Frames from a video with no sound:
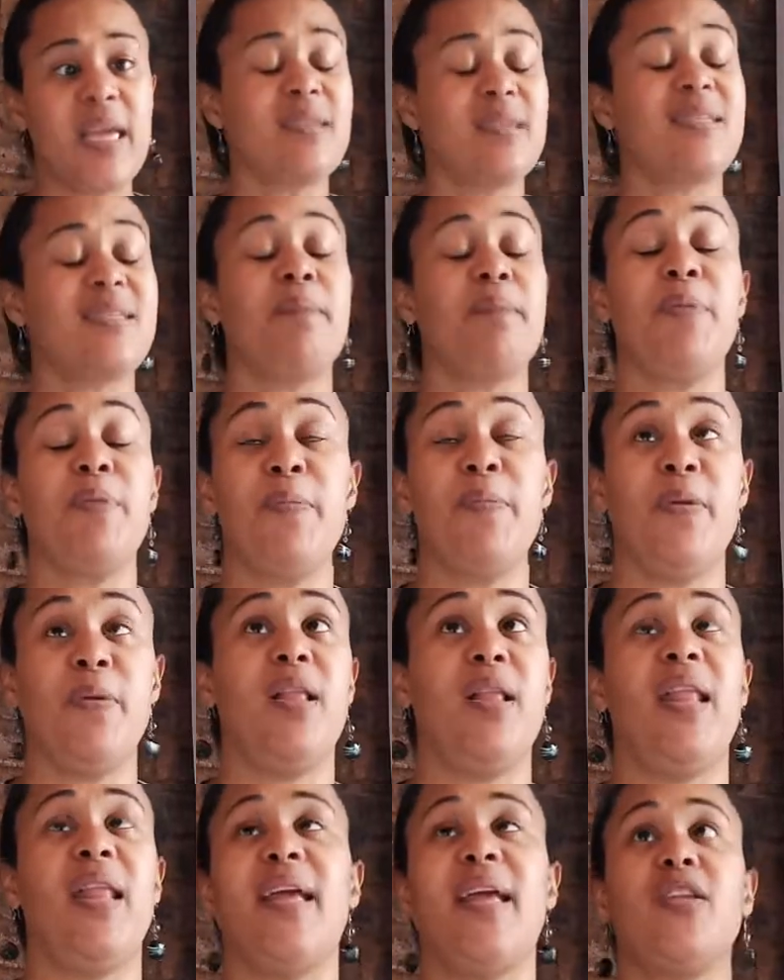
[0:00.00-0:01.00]
Some people
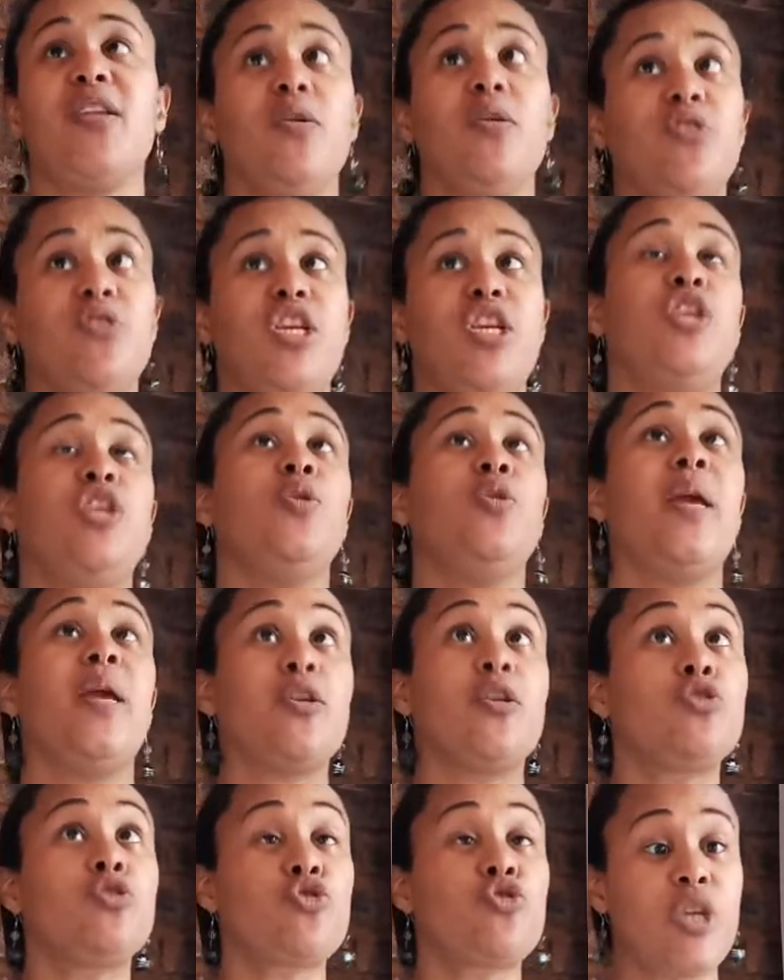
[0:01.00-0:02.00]
are like, no, Jen, you're
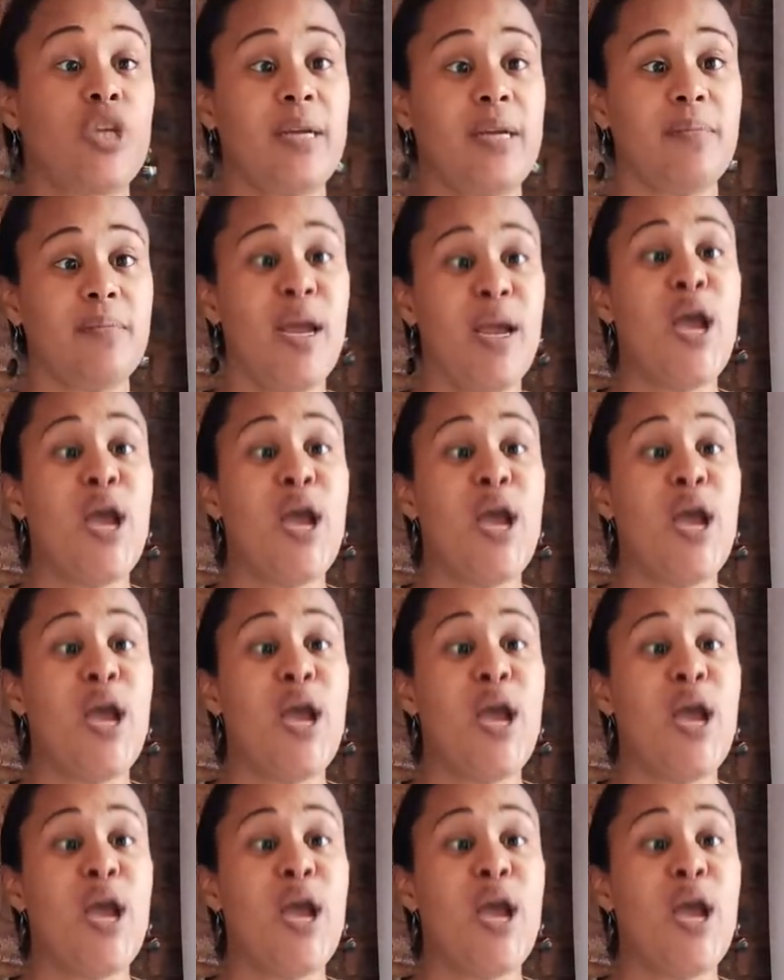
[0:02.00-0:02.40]
extreme.